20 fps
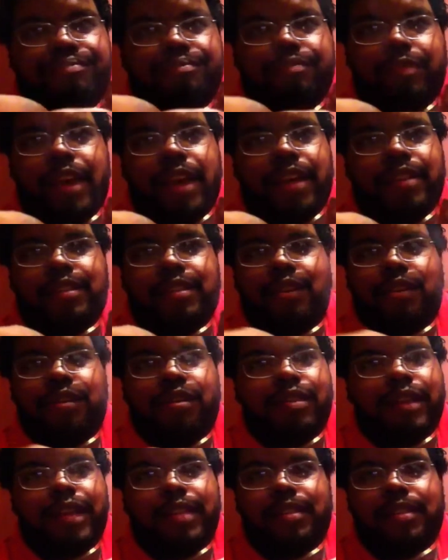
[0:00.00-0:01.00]
That's
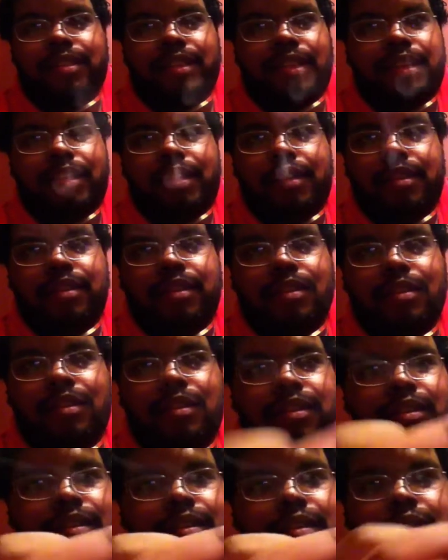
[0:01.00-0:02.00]
all that's needed.
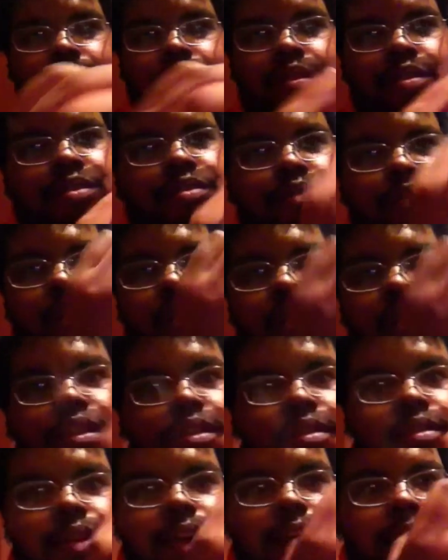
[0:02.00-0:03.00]
The draw
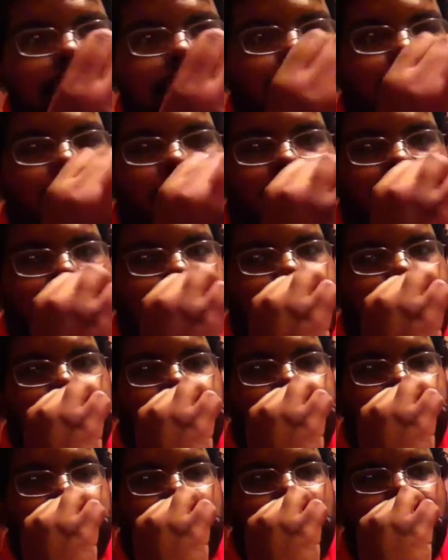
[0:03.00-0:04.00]
is absolutely
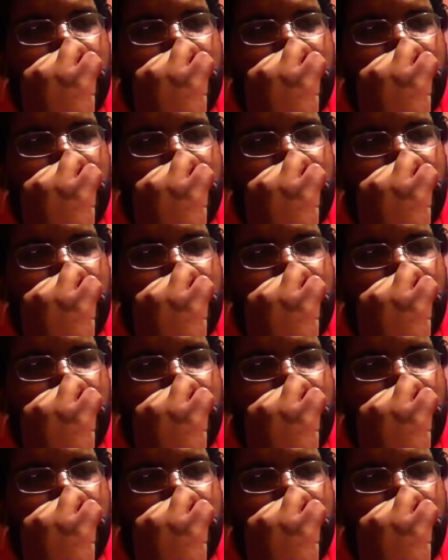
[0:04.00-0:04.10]
awesome.